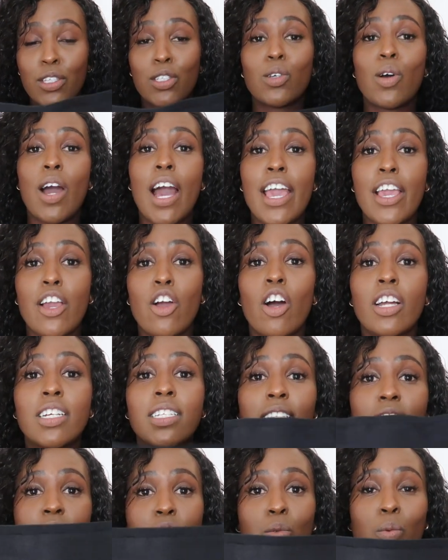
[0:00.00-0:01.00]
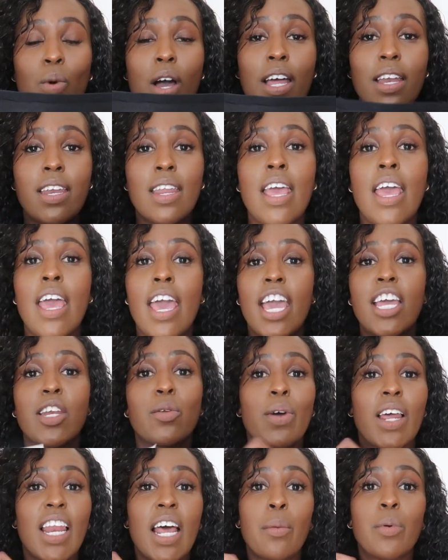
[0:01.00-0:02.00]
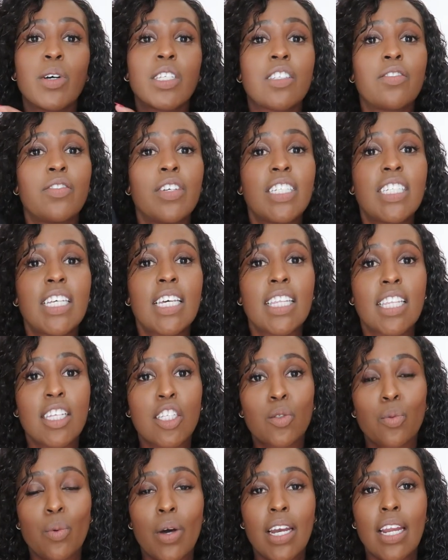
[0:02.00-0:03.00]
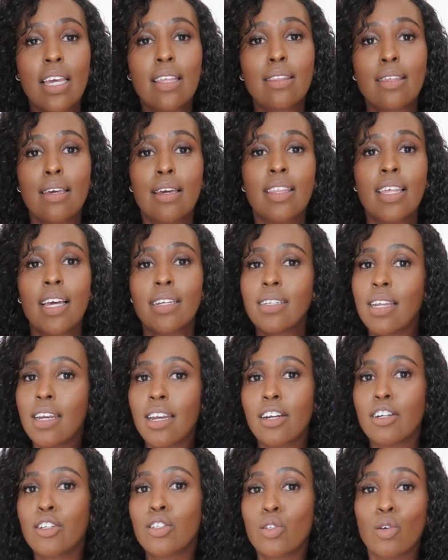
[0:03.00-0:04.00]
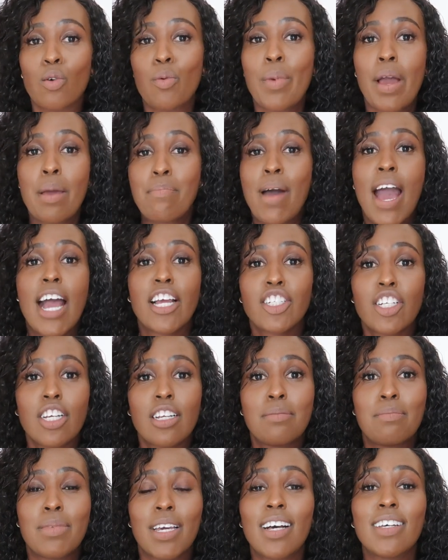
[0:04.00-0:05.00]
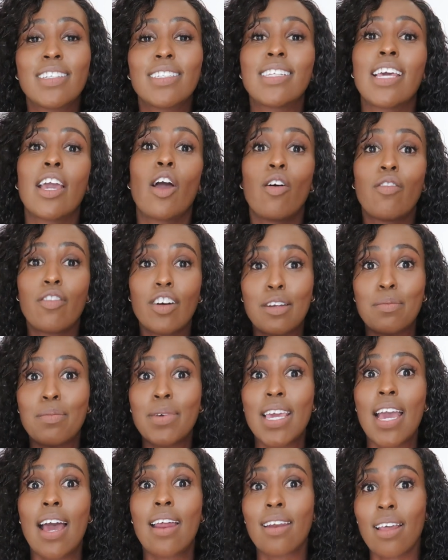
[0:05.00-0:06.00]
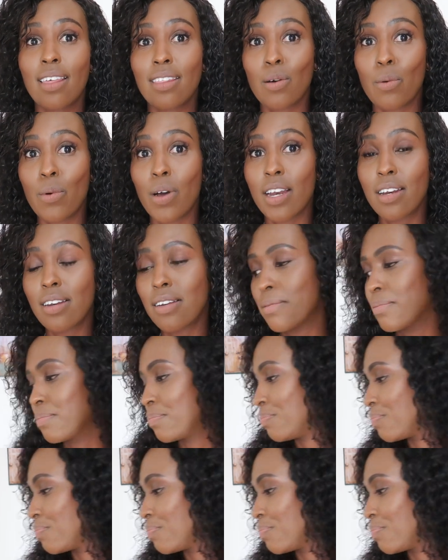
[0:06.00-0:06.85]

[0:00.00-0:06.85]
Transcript: So I got this one, and while I was fitting this one, I think the attendant saw my passion, because they offered me another one.